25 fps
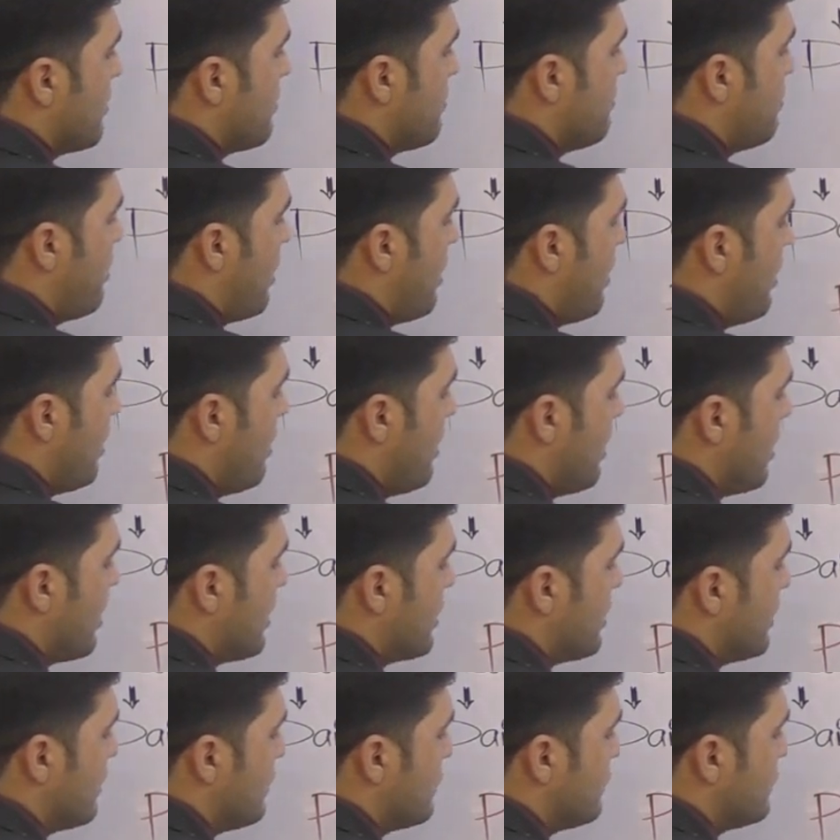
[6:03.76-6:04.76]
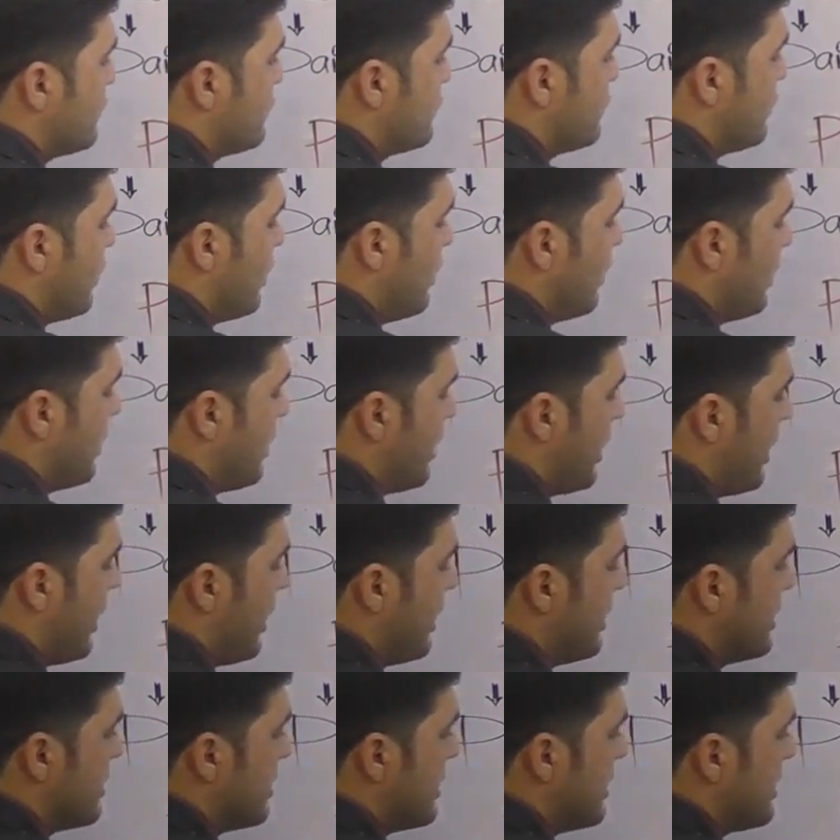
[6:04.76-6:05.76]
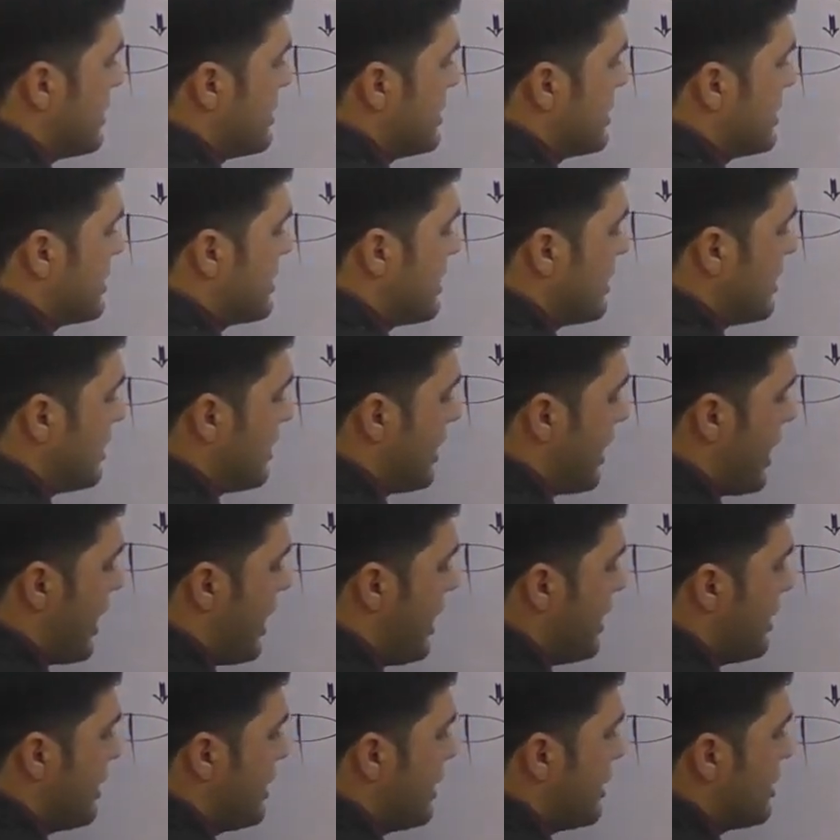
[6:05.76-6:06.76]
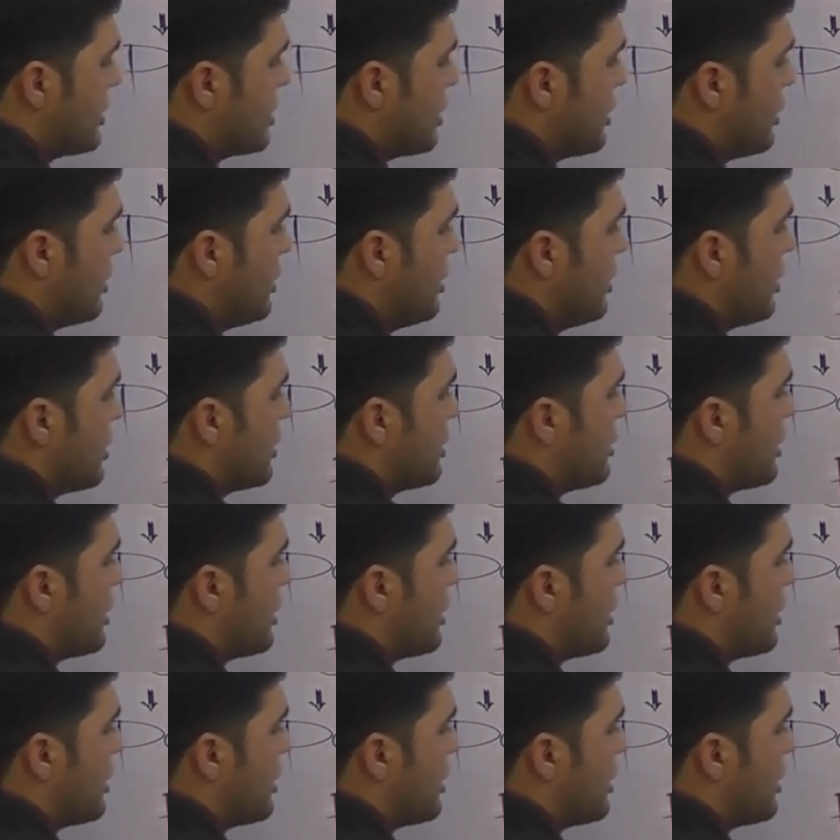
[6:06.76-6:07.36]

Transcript: b, v, and z, in d,